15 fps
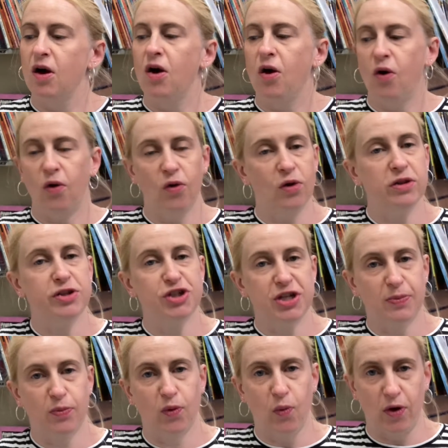All the sheep
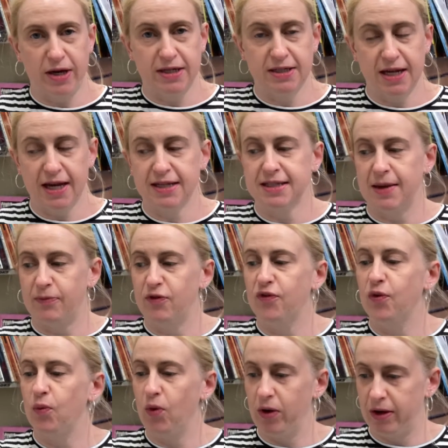were white except for
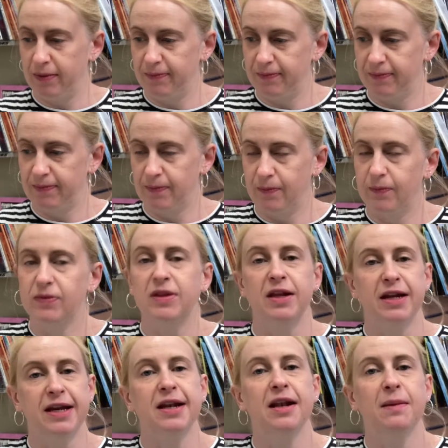one, the
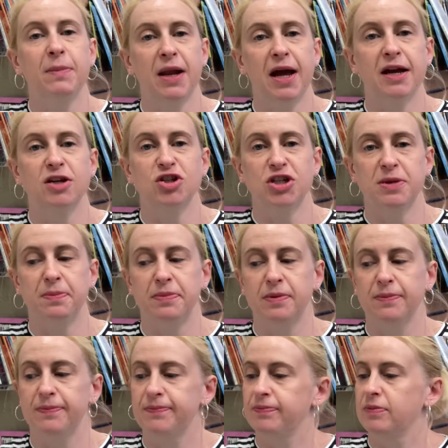little black sheep.
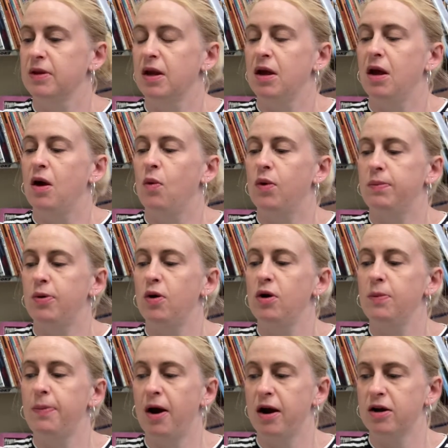When Polo
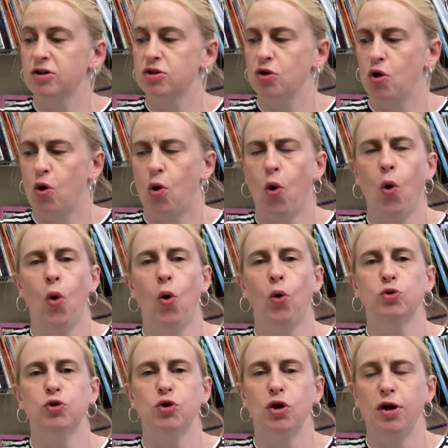barked, "All to
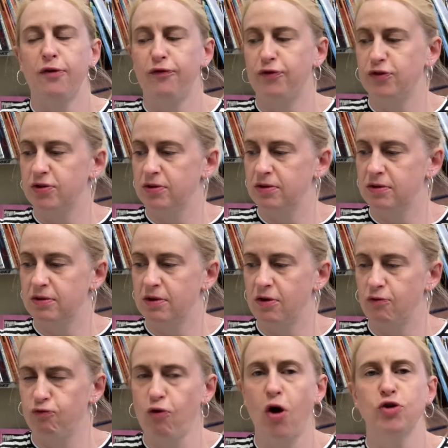the left," or
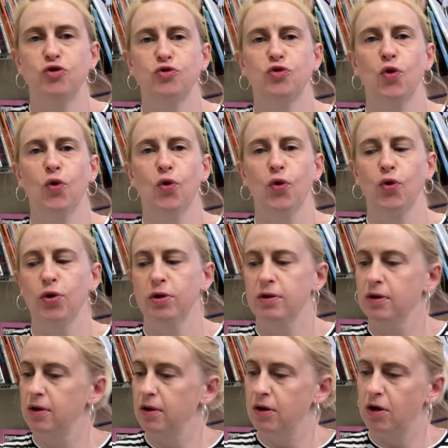"Right turn,"
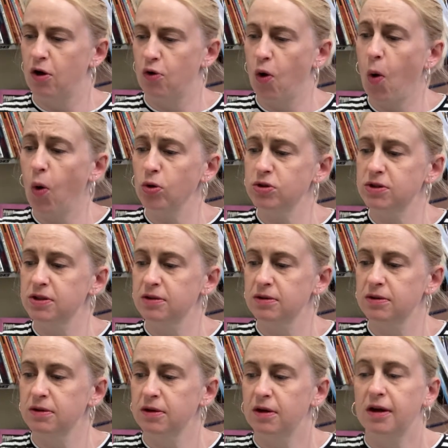or "Halt,"
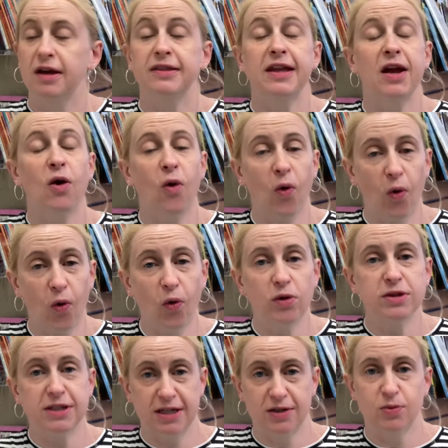they all
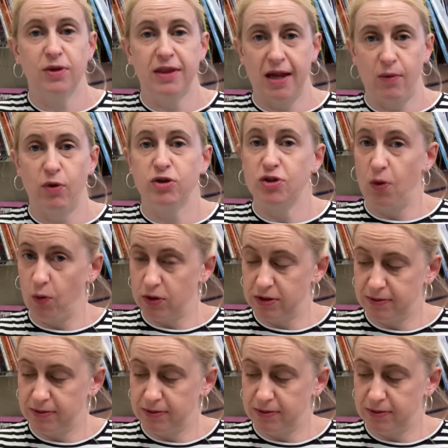did what they were told.